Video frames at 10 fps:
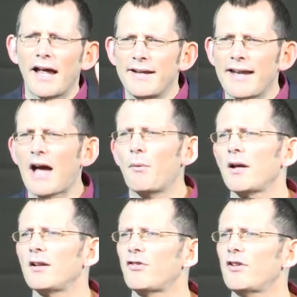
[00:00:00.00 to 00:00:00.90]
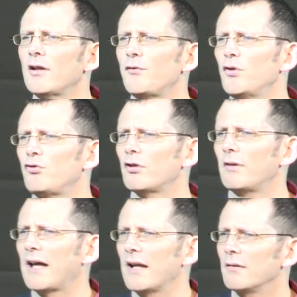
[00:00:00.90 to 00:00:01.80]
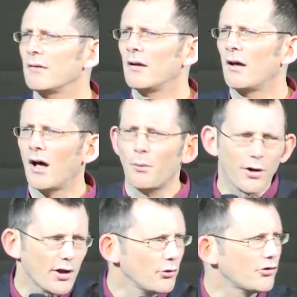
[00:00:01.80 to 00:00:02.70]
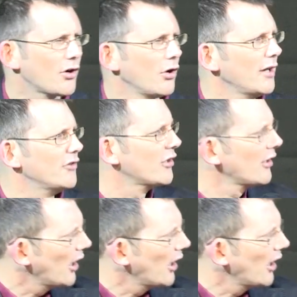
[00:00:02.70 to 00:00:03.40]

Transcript: and now I can see the future again. I want to go to college,